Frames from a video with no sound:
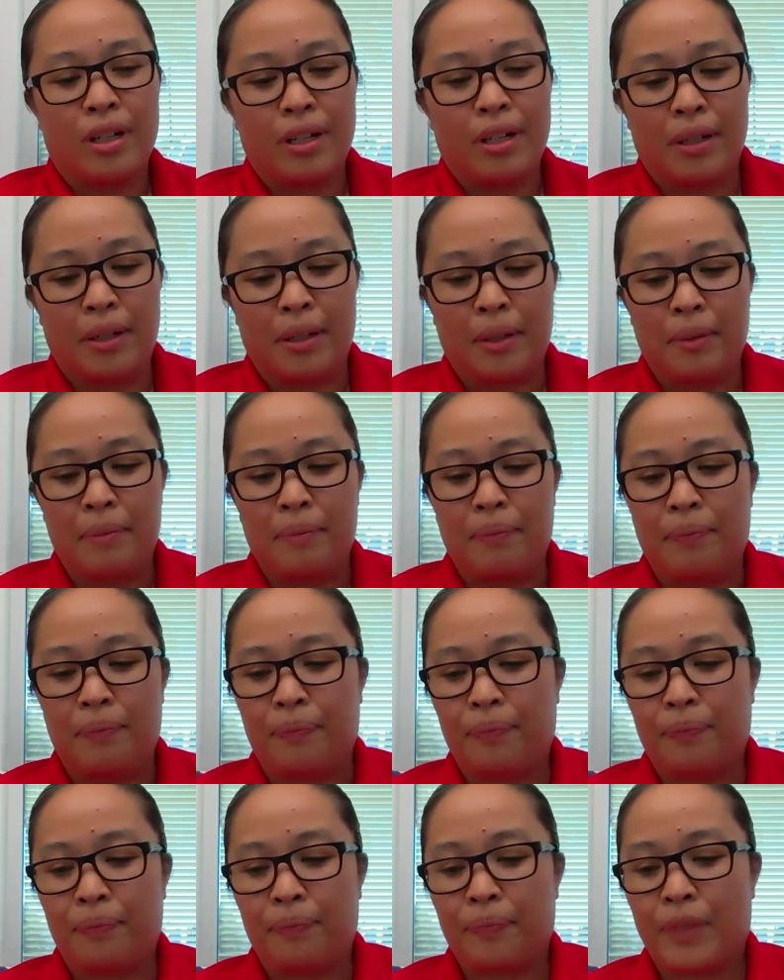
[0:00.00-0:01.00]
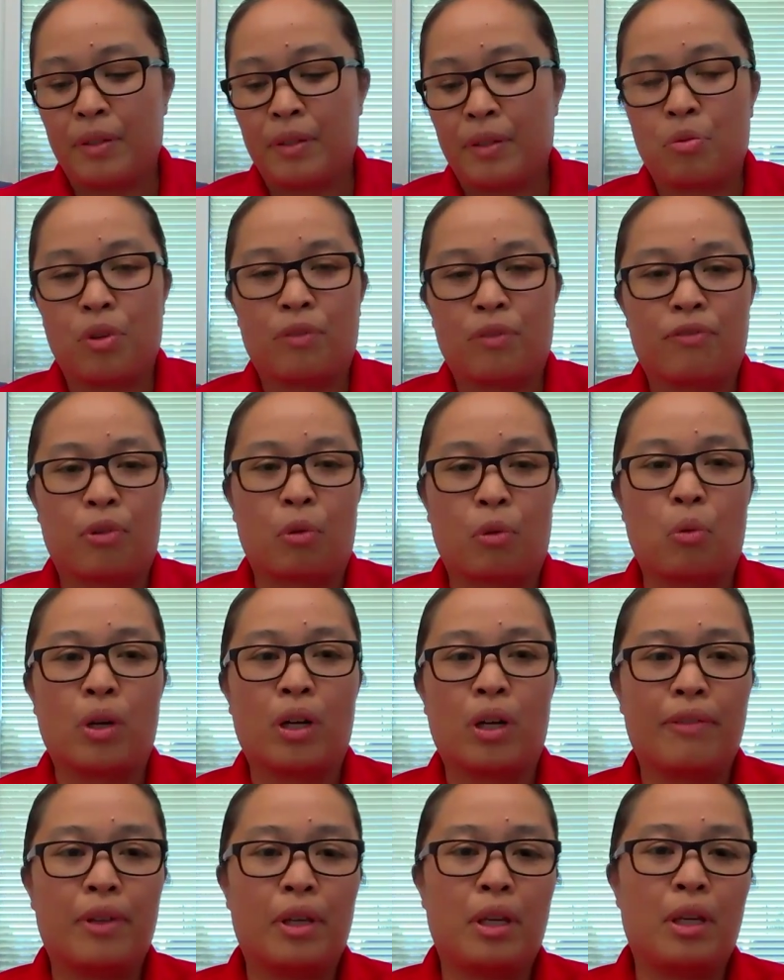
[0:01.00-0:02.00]
Um, it's one, for
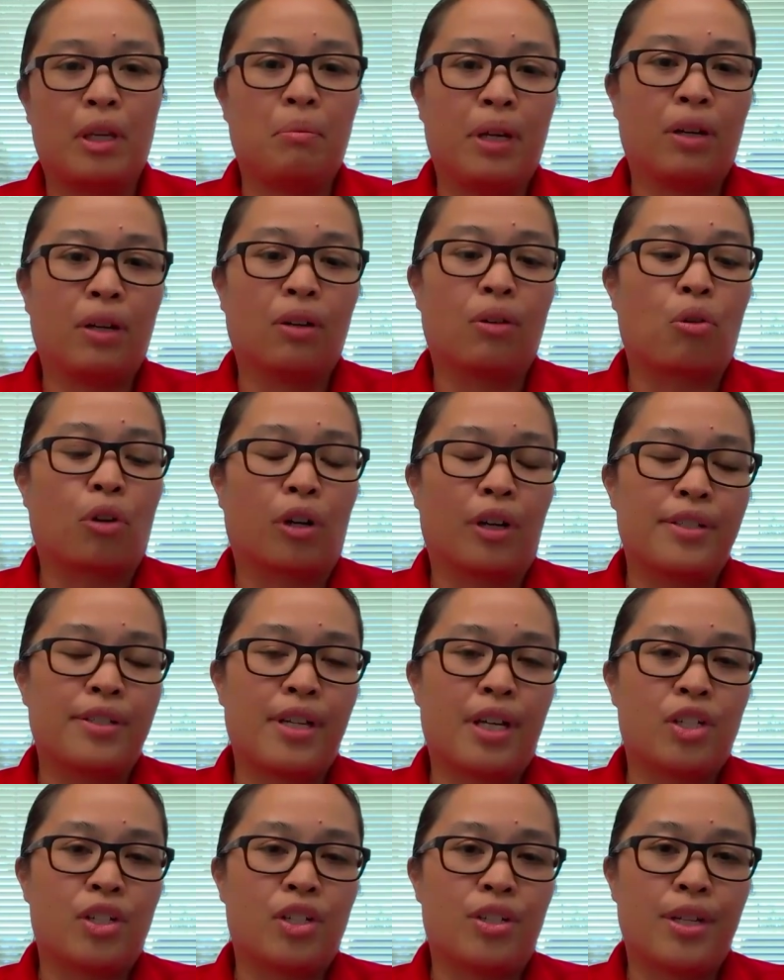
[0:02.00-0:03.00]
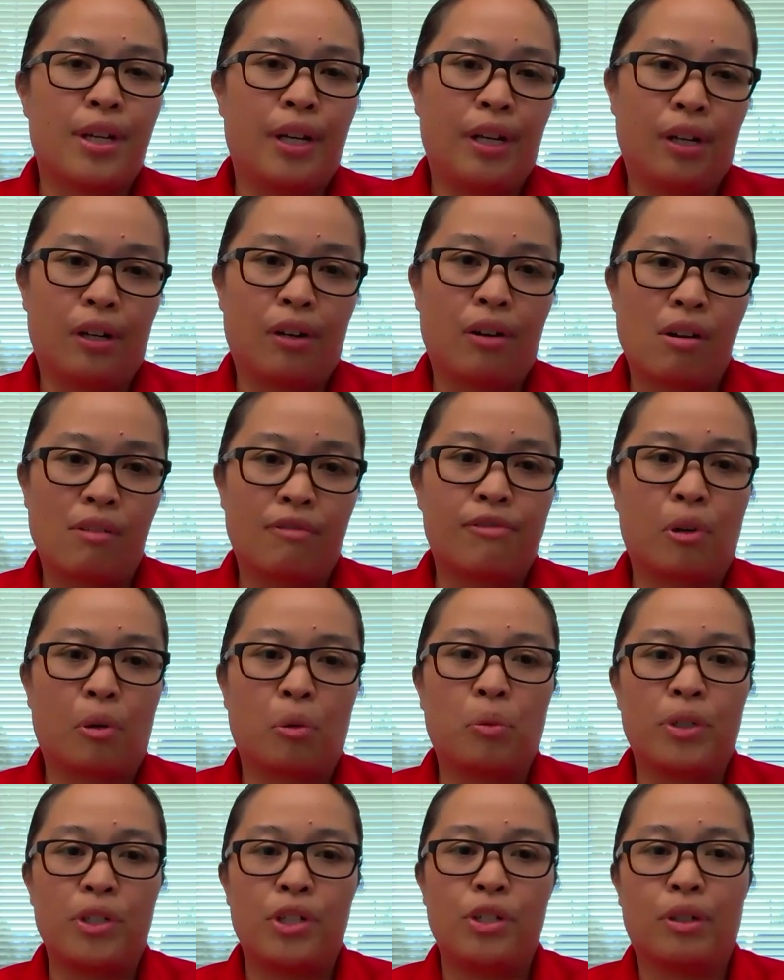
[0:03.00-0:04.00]
one of the bigger organizations here on
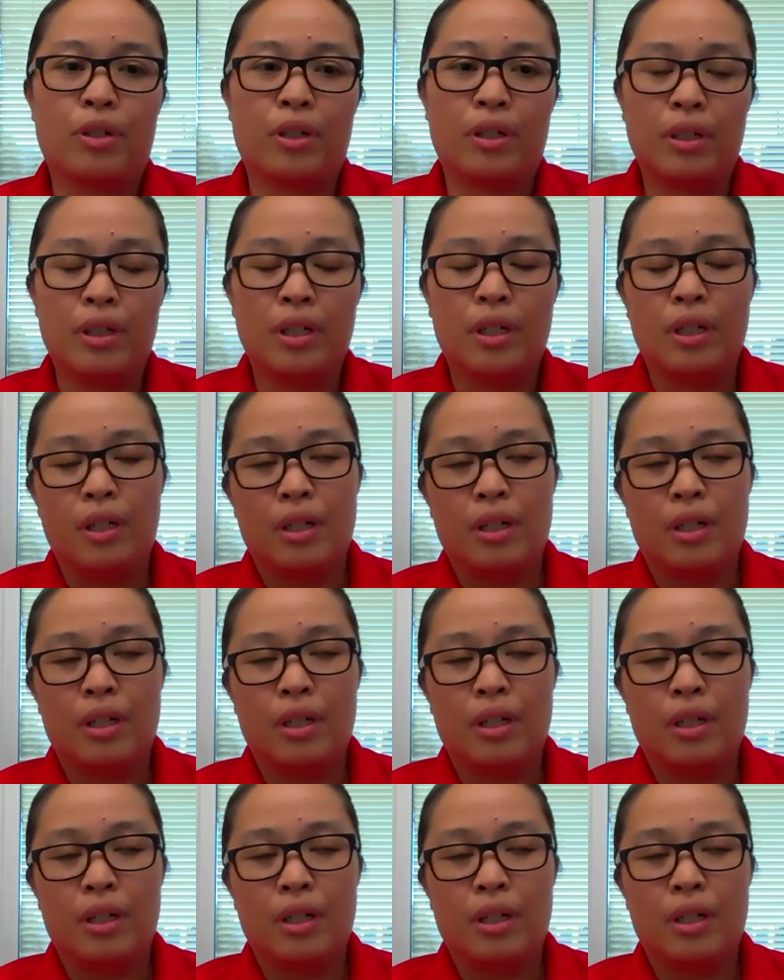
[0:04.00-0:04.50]
Fort Huachuca,